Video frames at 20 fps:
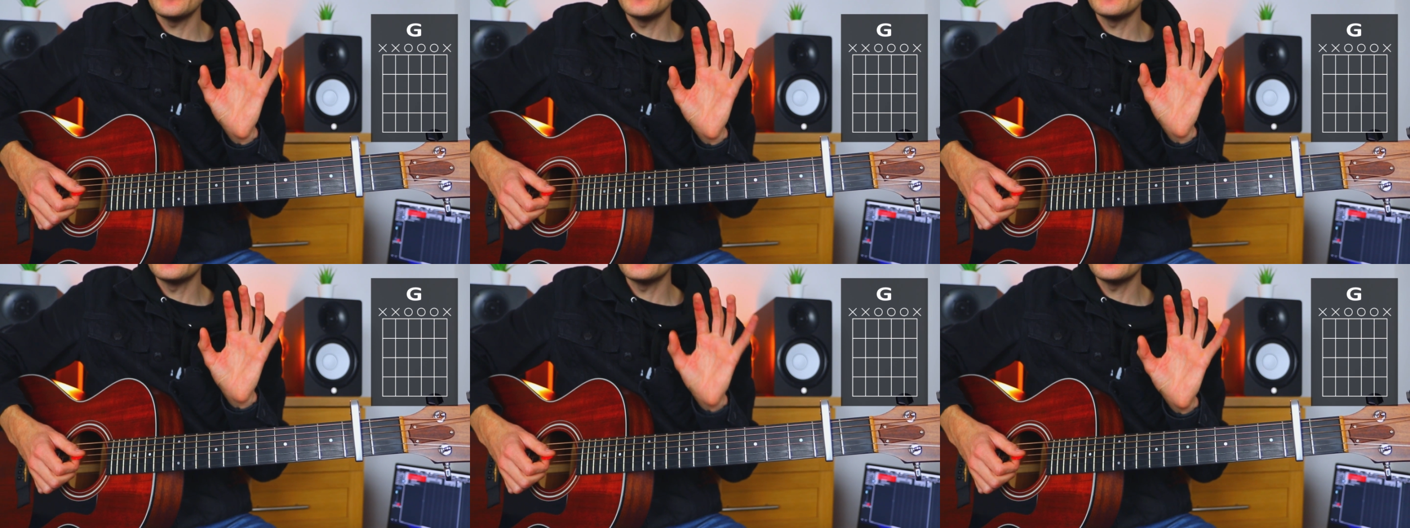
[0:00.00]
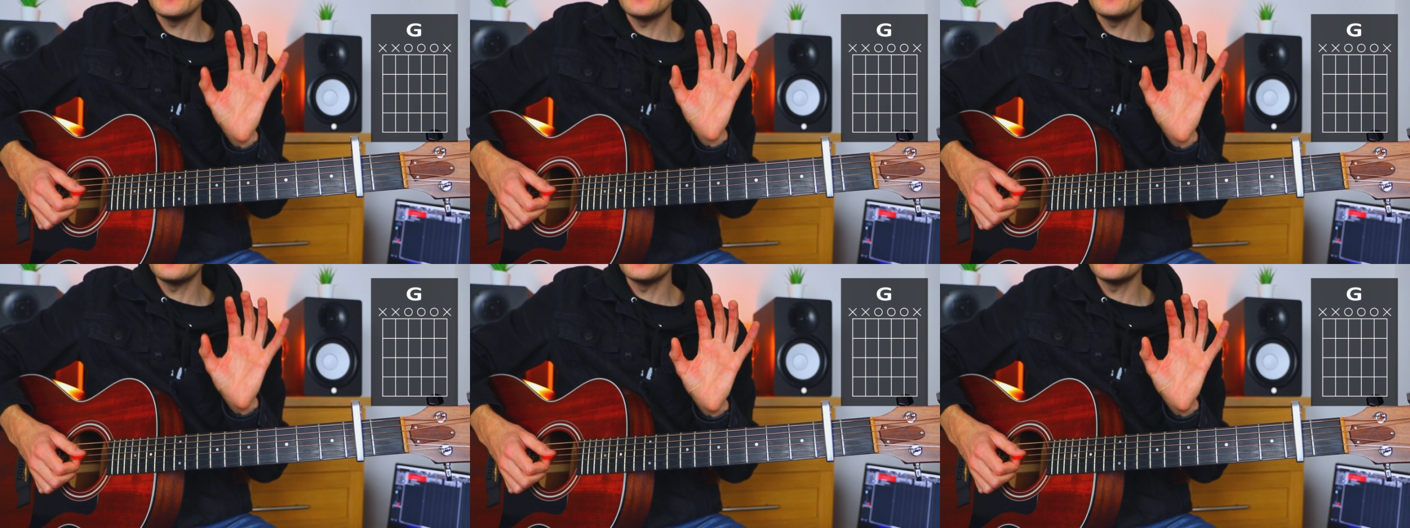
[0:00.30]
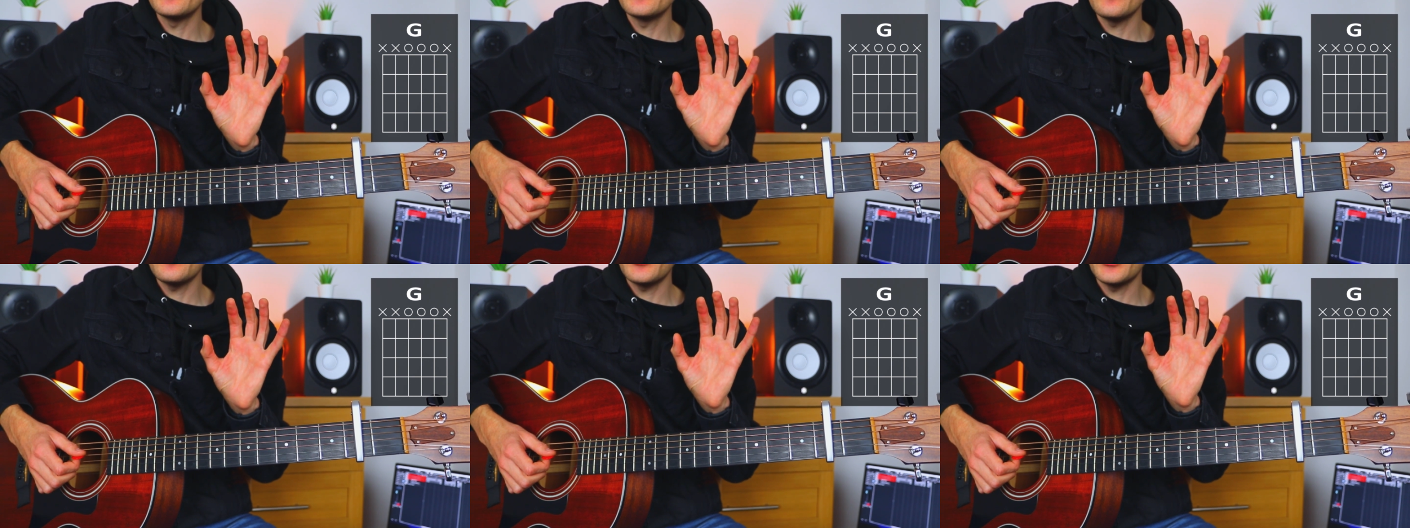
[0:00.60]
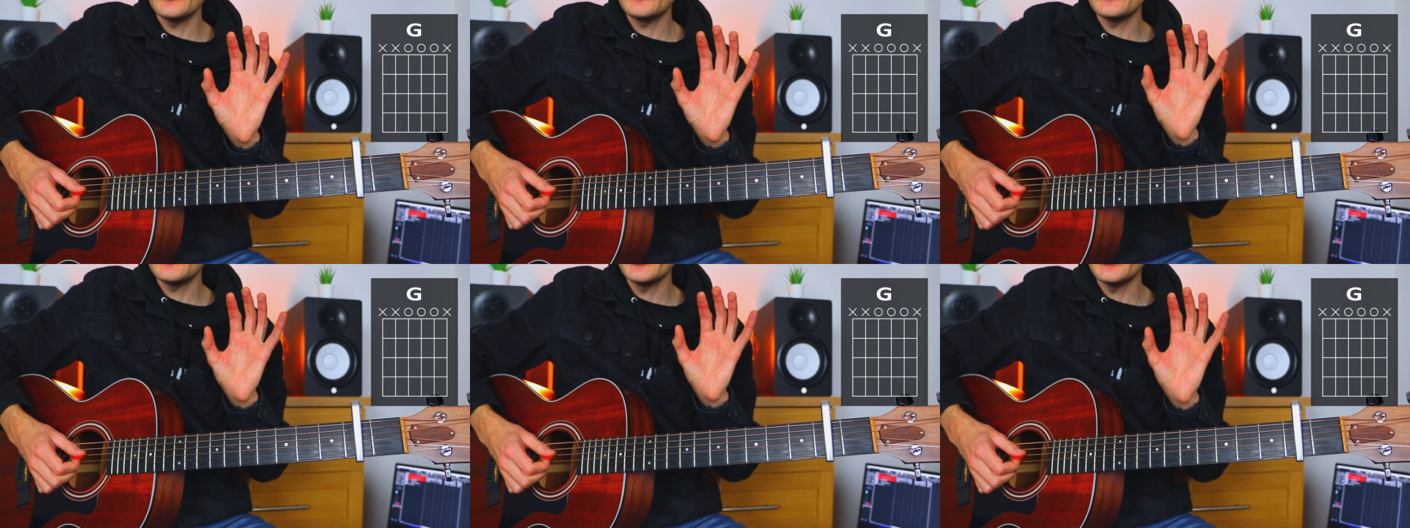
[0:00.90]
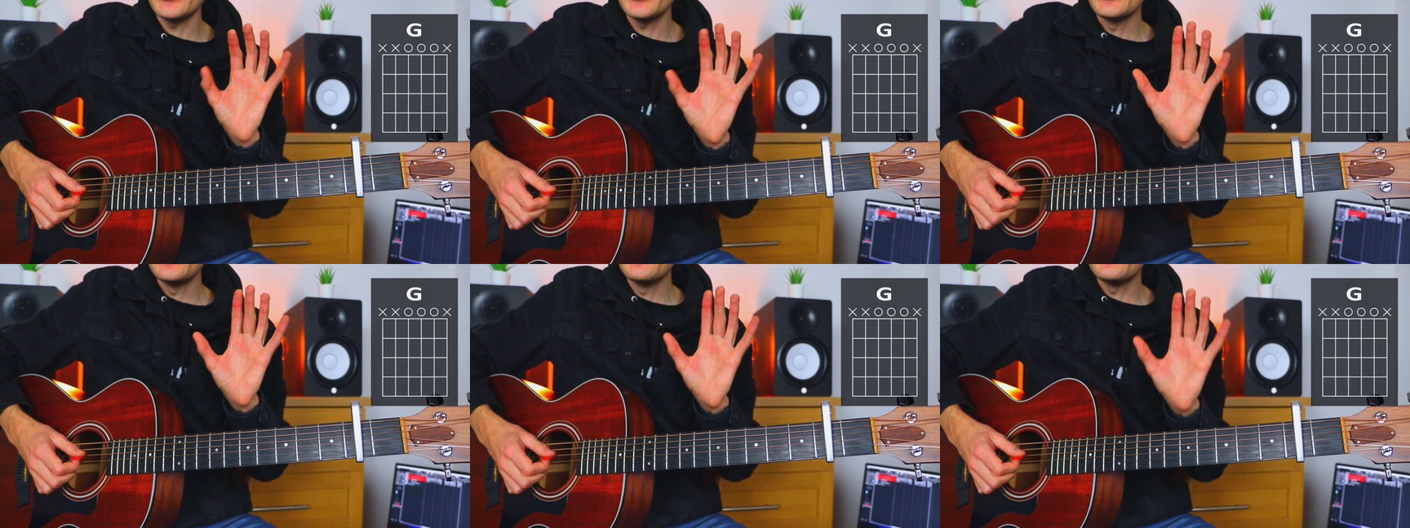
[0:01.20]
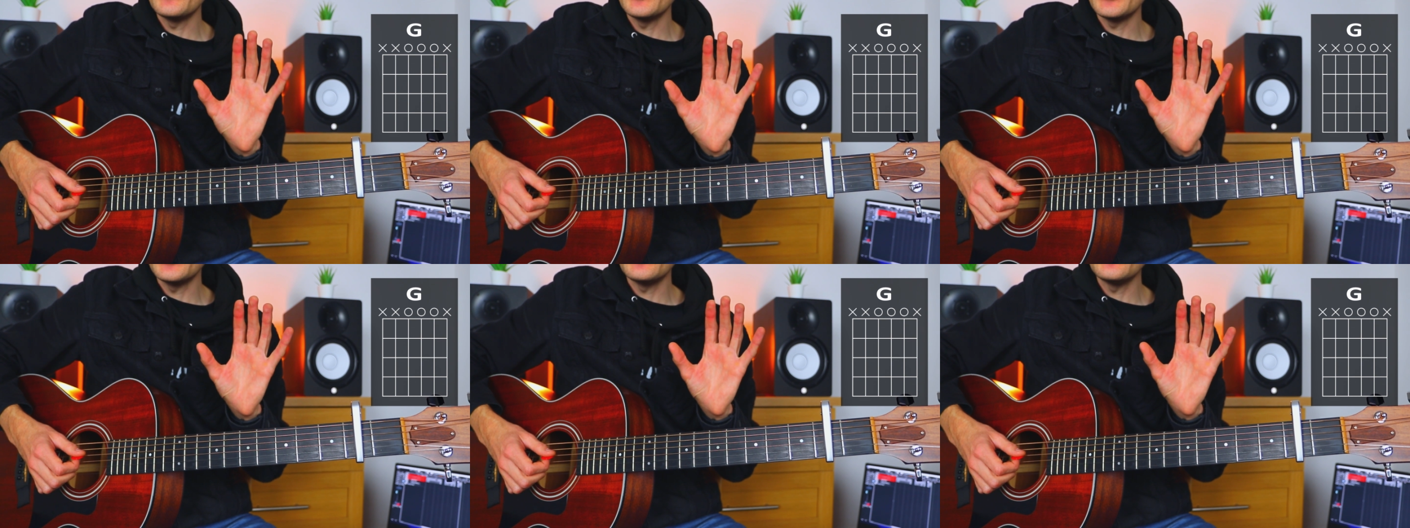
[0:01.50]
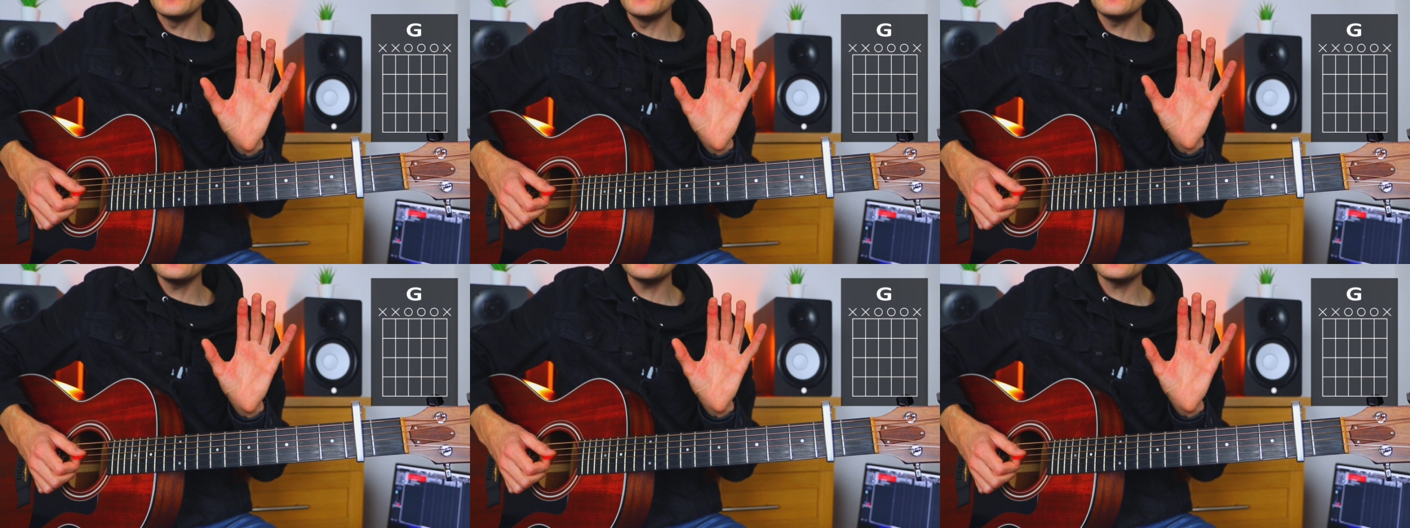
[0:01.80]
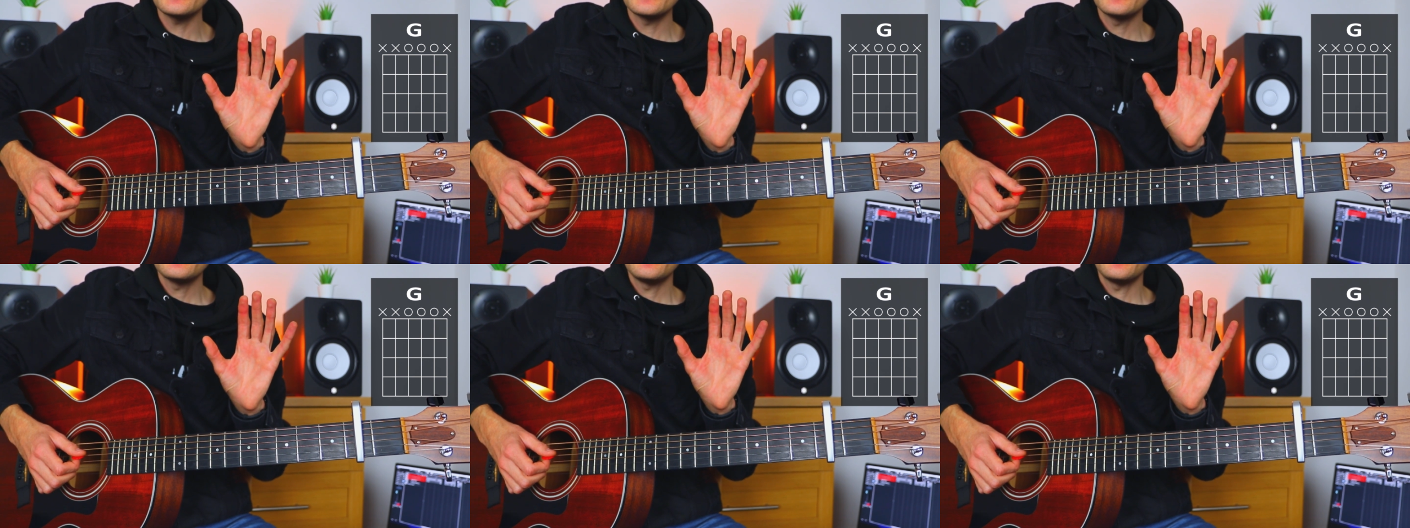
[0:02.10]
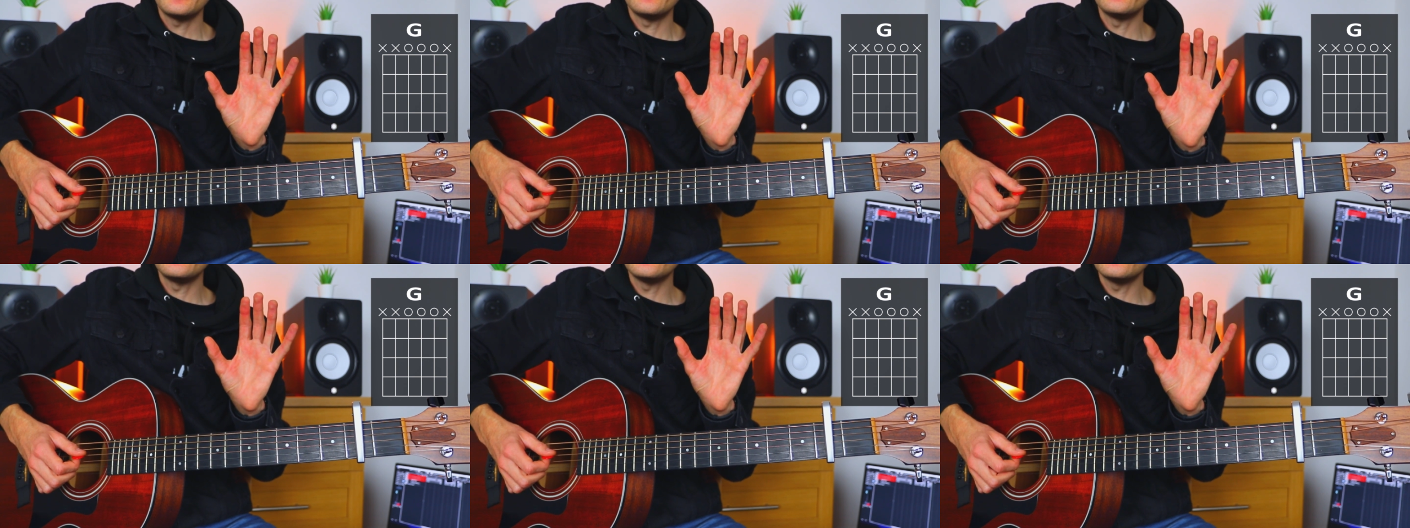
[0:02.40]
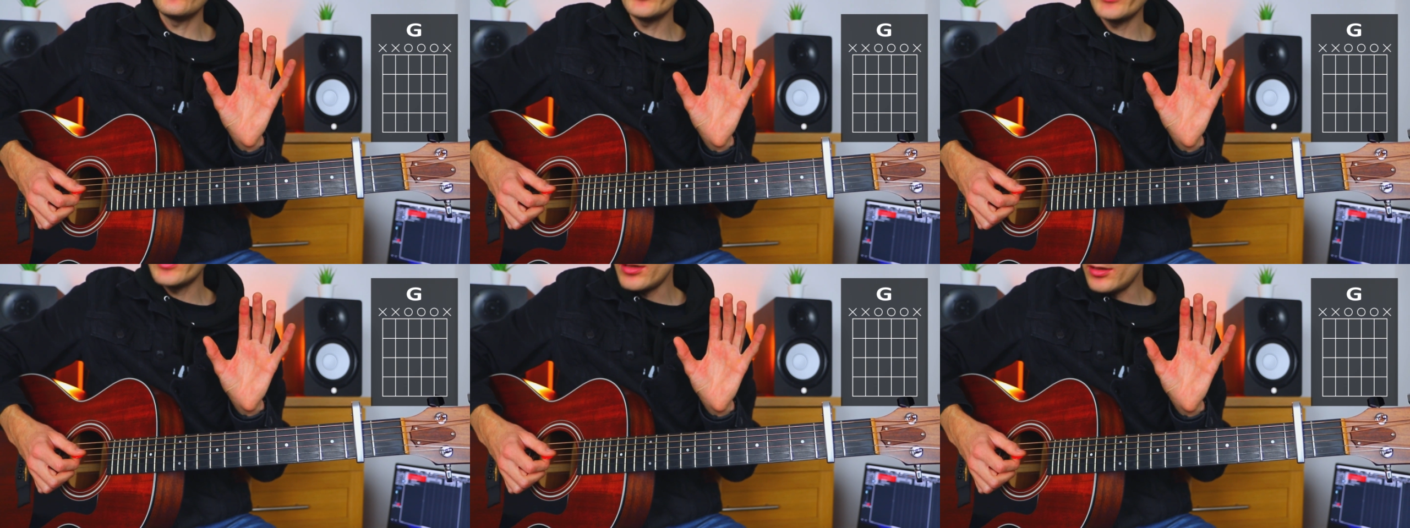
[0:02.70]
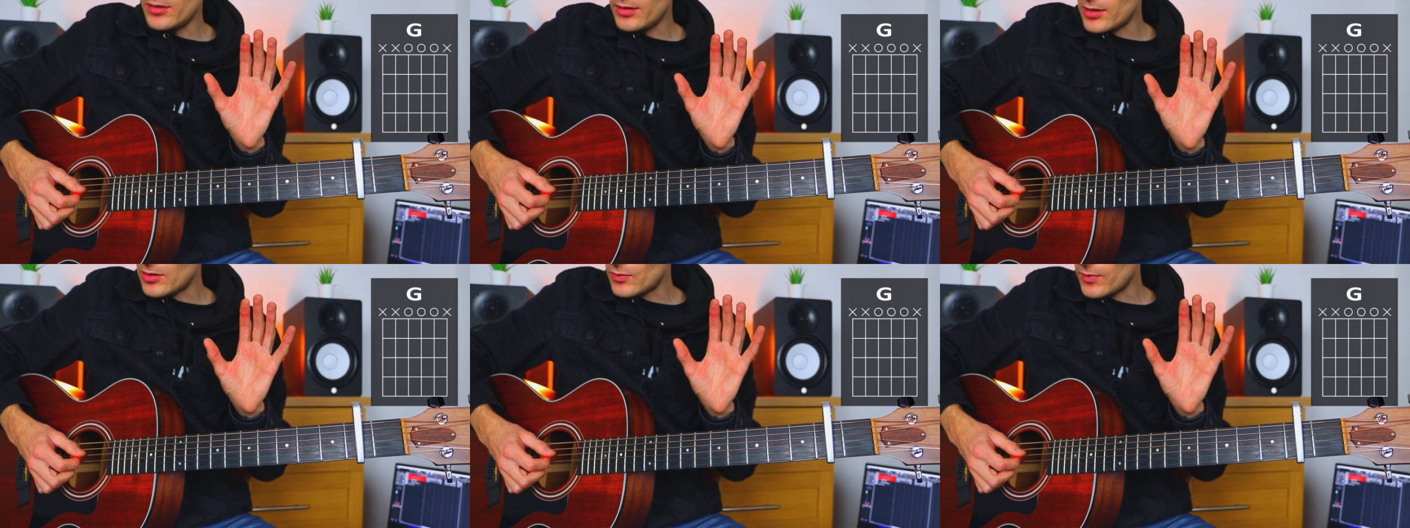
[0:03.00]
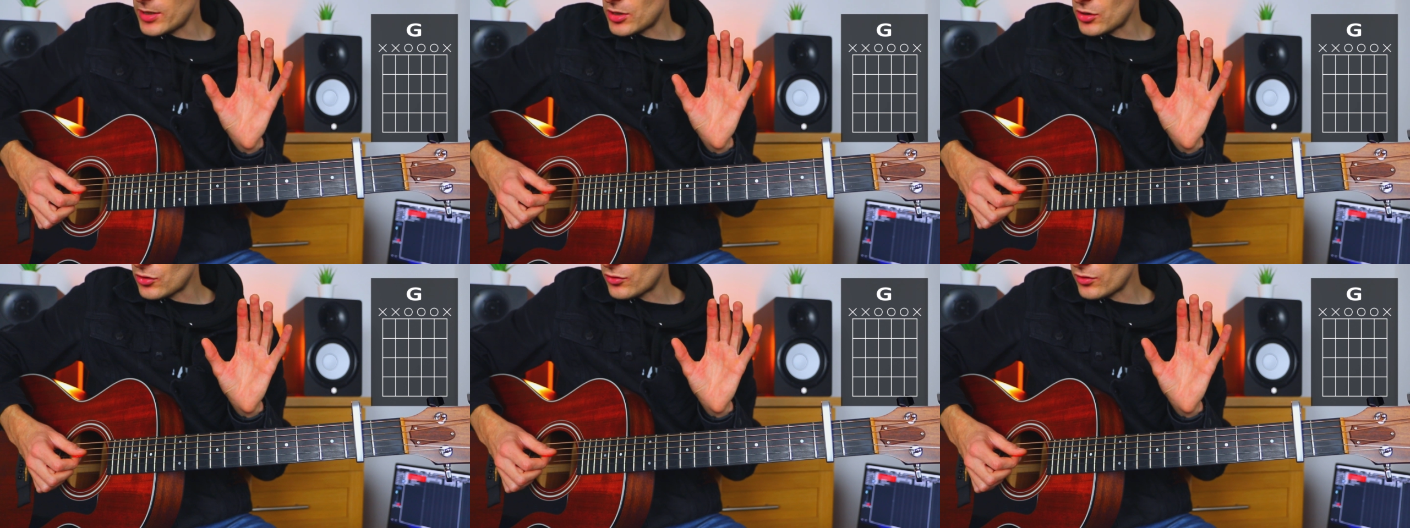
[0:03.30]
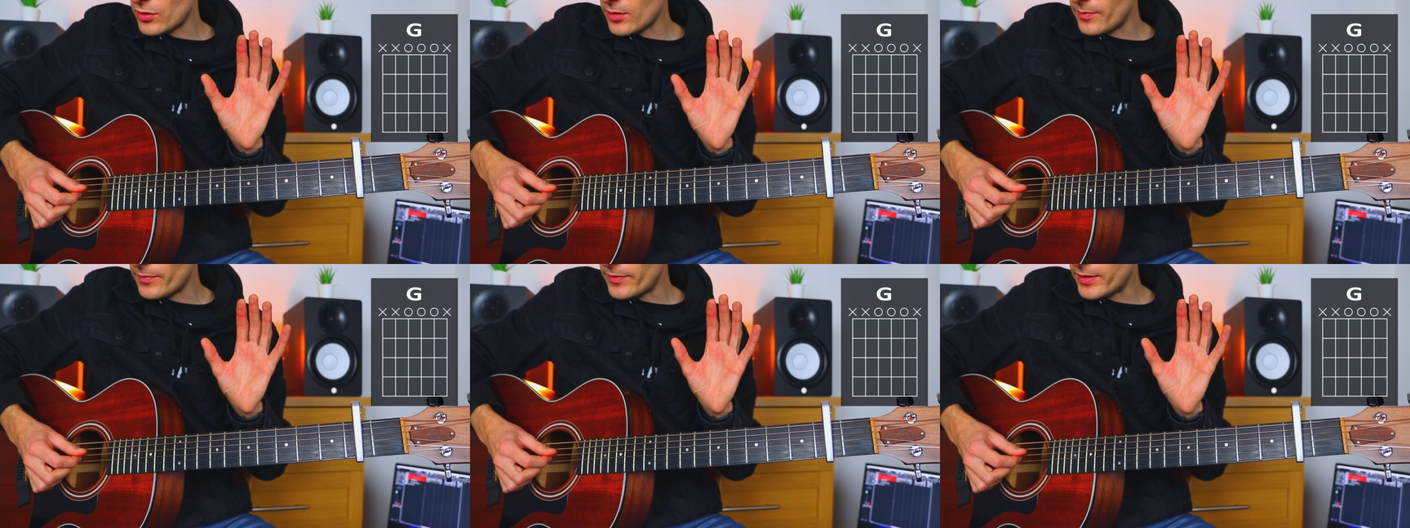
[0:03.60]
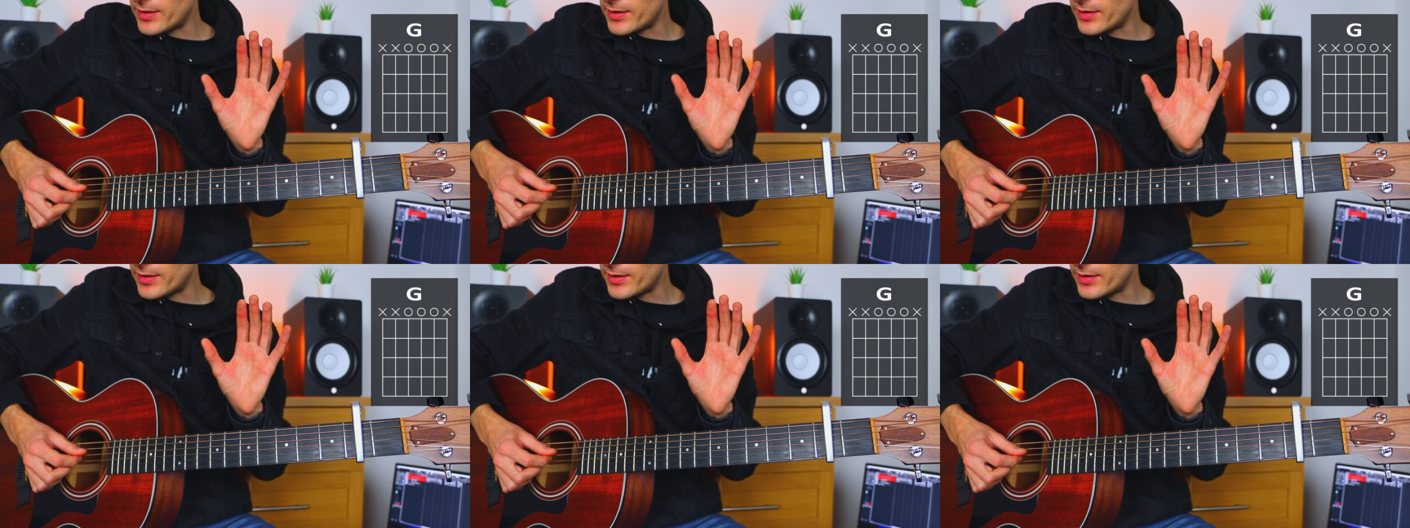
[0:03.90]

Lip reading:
(no speaker visible)